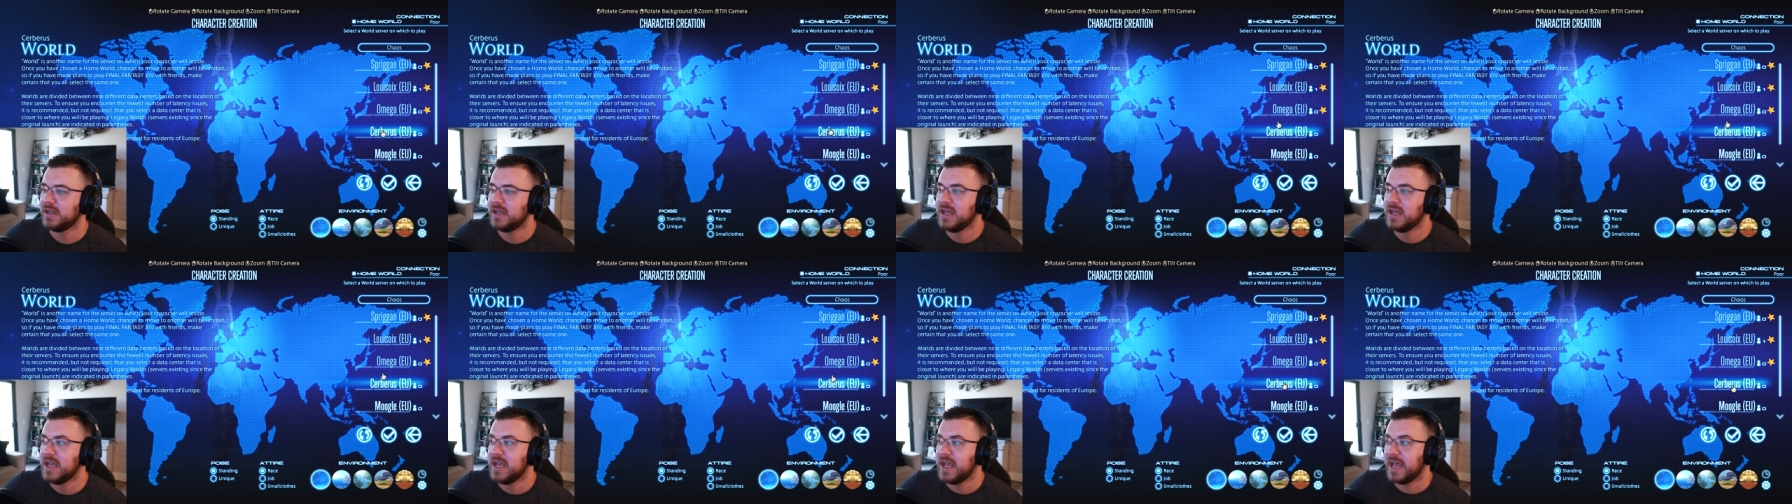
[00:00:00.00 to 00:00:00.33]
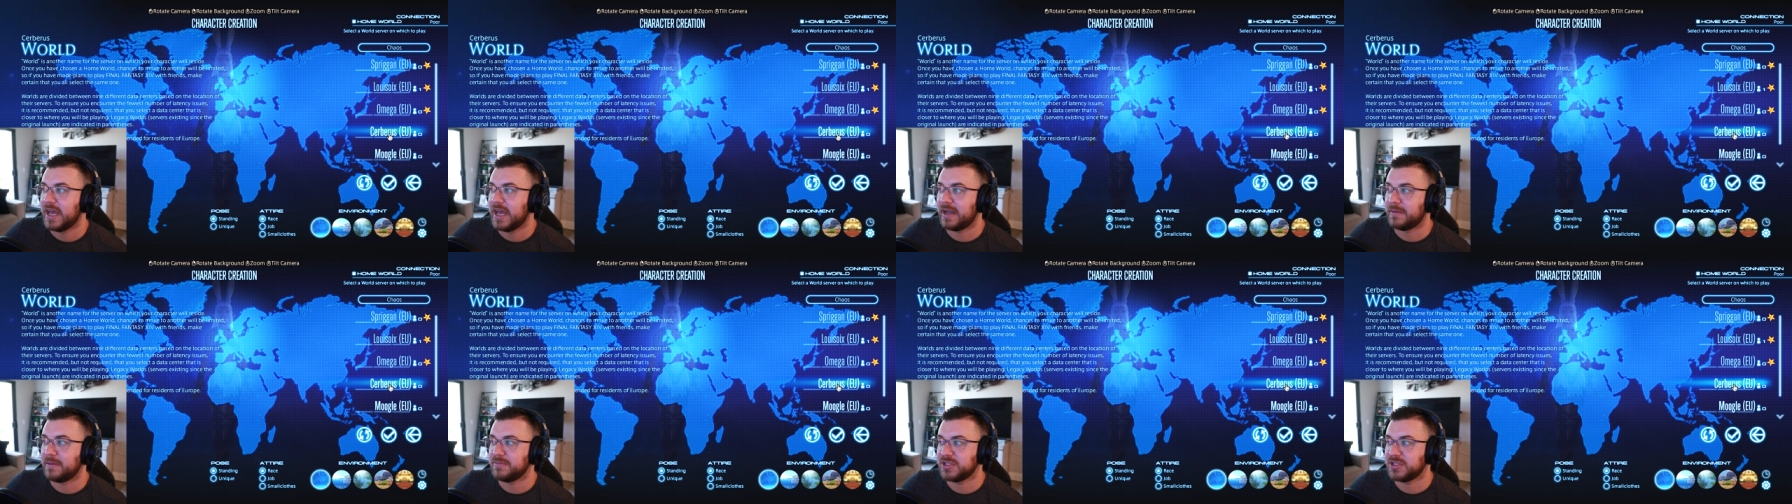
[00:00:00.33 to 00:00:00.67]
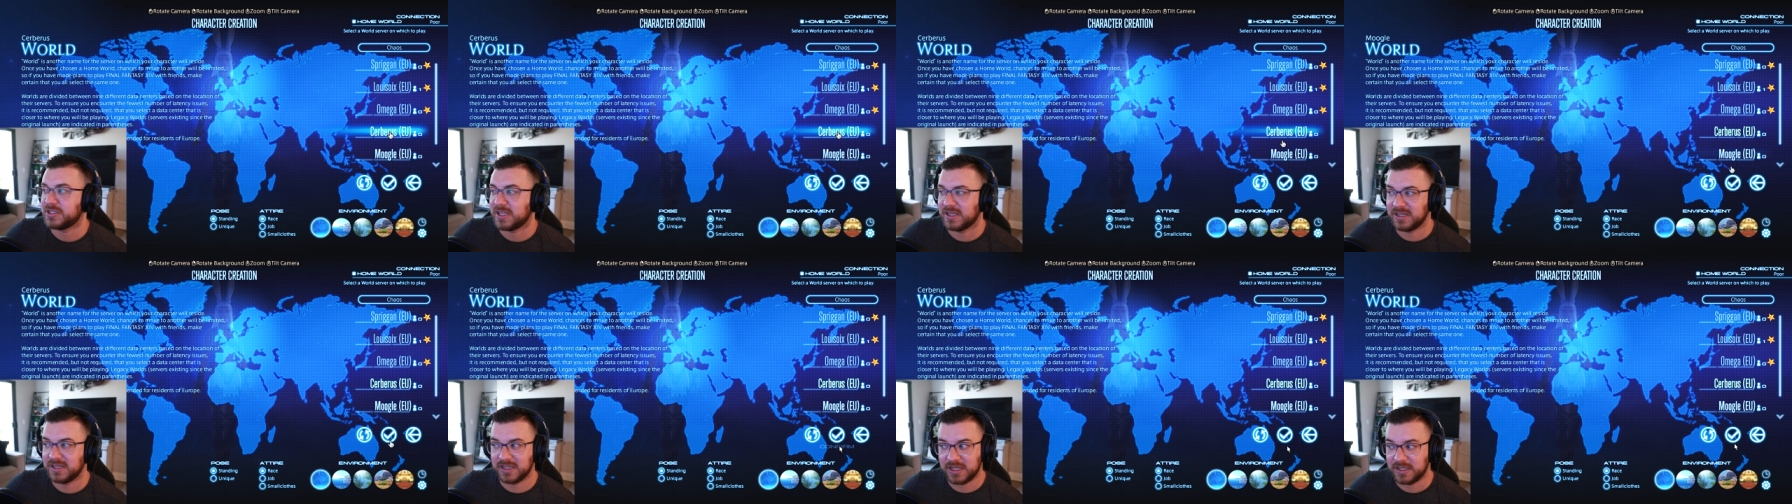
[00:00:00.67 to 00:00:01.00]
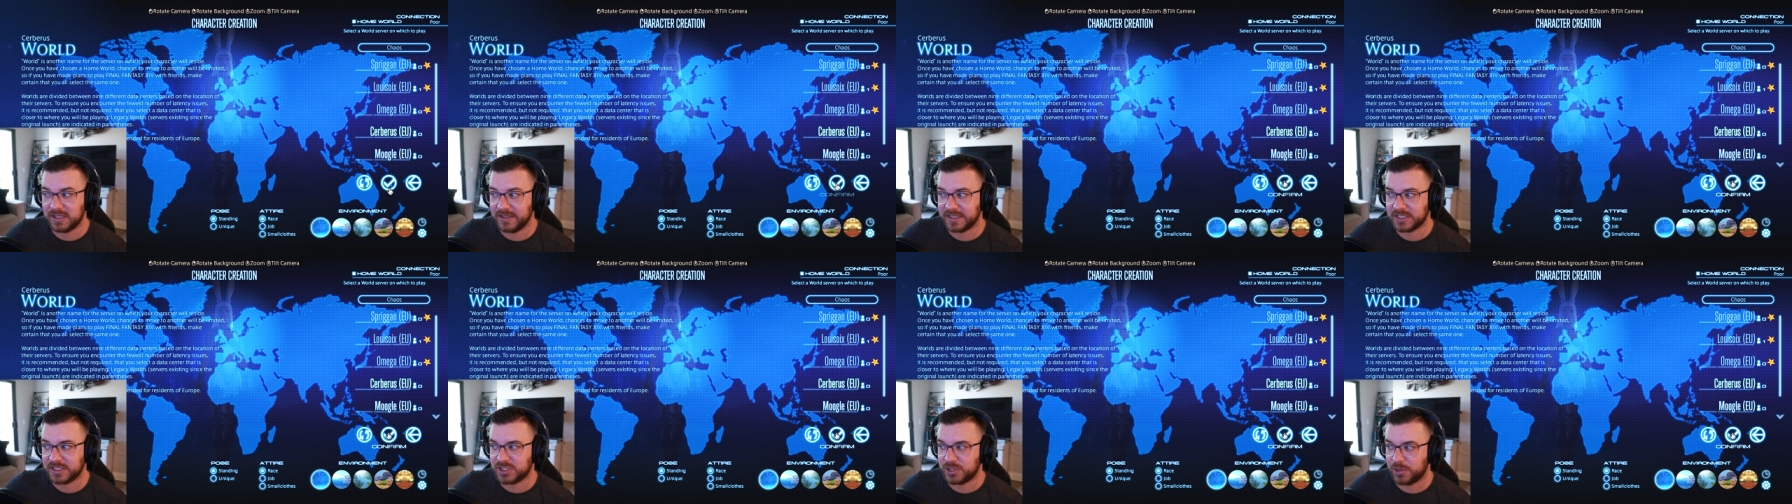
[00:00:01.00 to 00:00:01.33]
And I'm just gonna
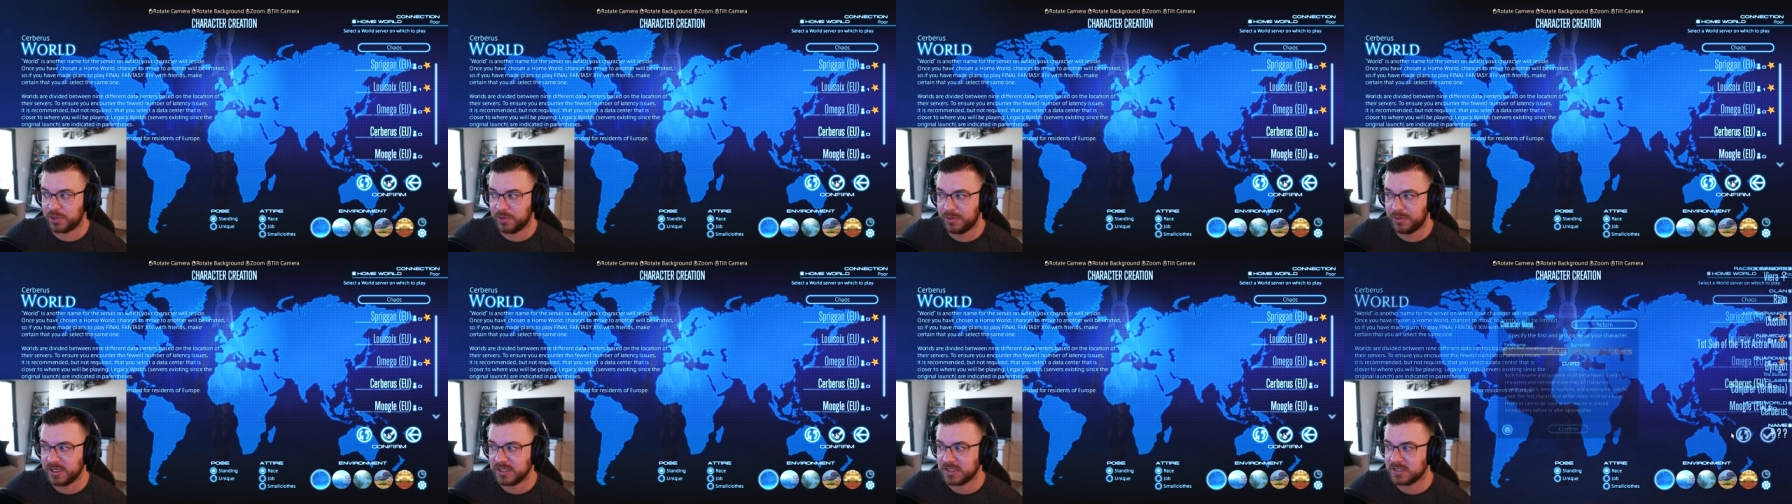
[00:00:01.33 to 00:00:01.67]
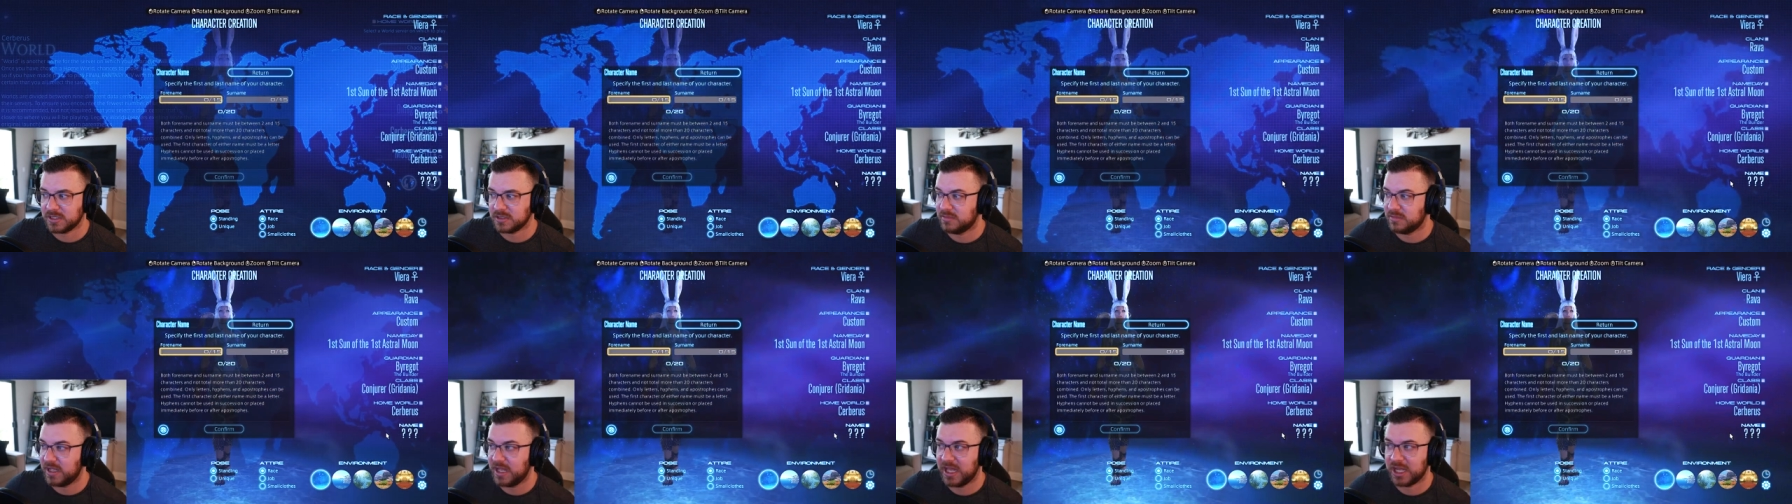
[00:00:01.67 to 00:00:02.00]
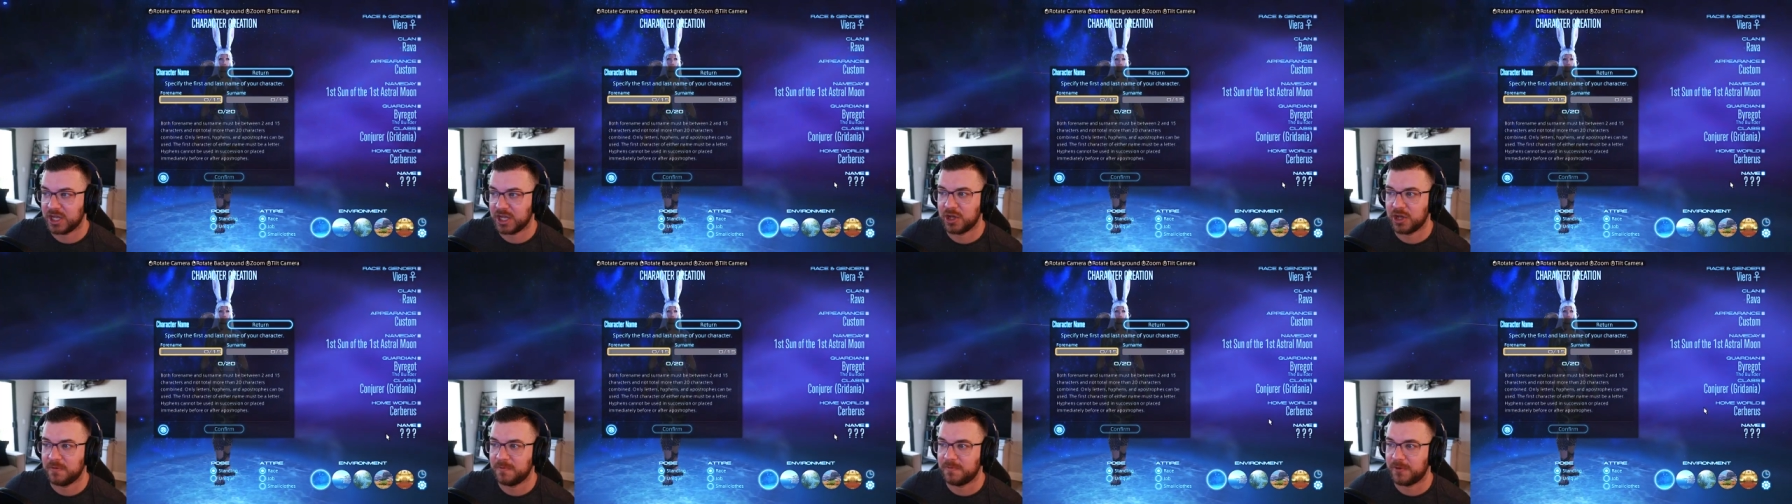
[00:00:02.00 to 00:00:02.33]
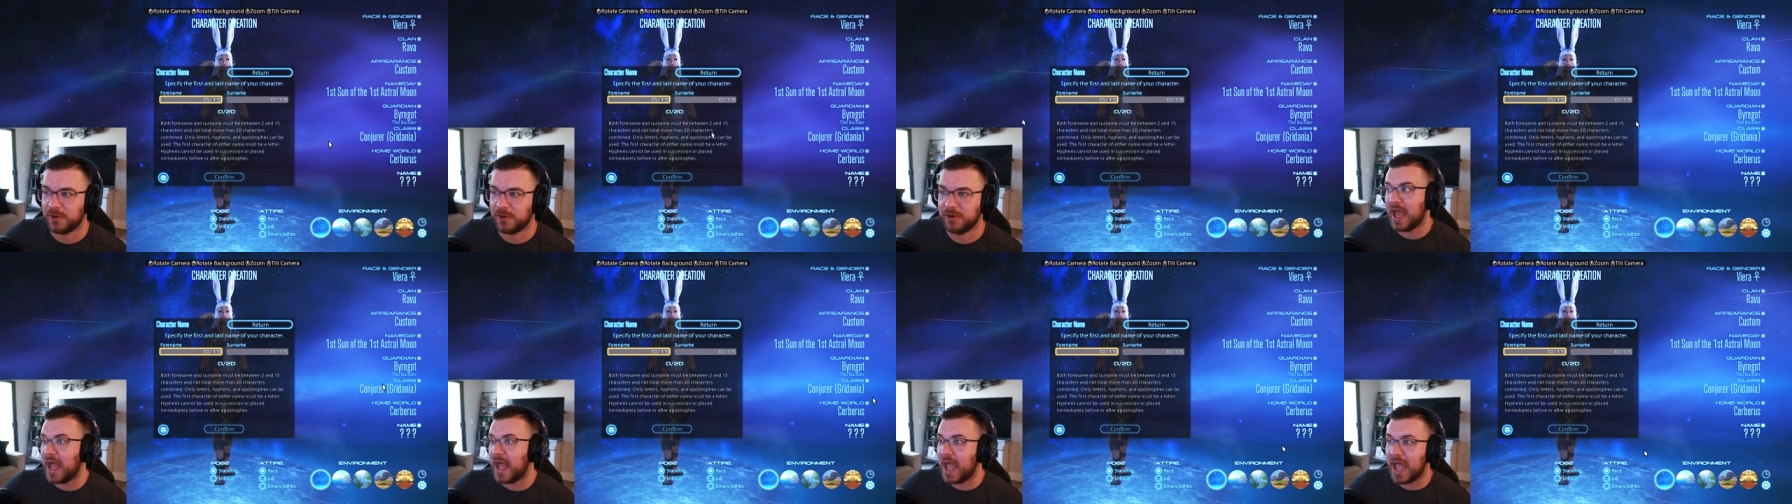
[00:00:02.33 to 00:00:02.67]
click Cerberus, hit
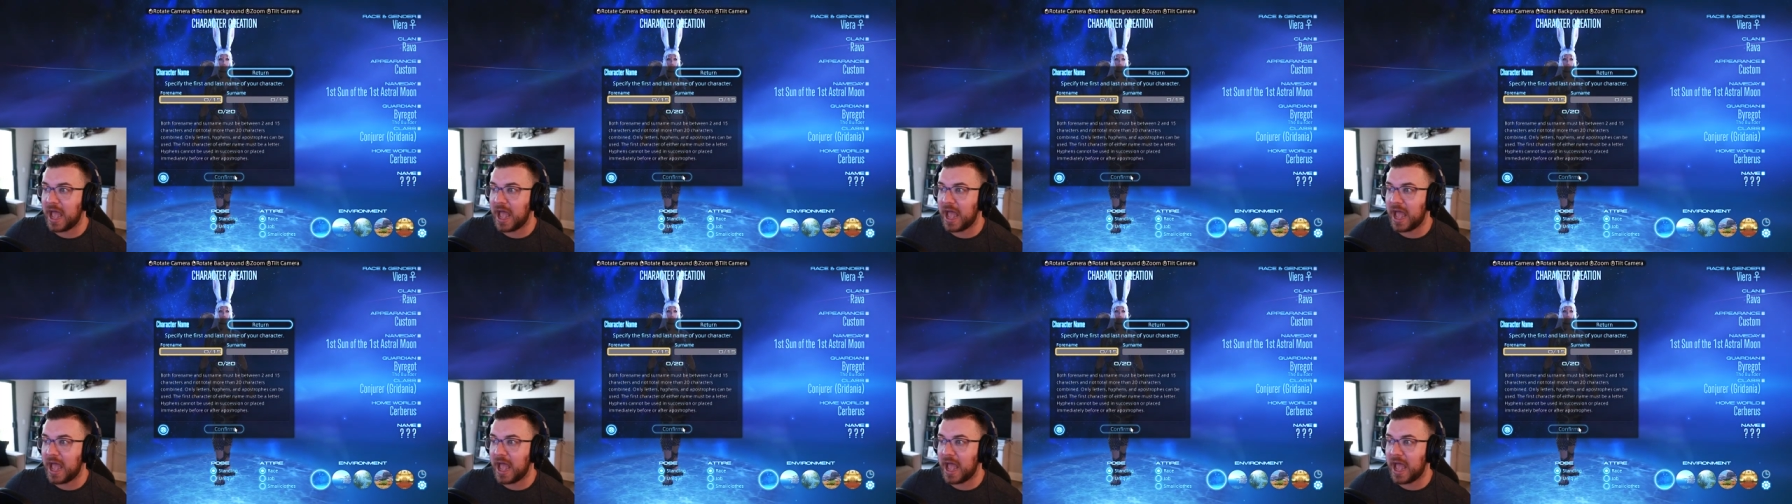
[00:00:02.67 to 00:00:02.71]
confirm,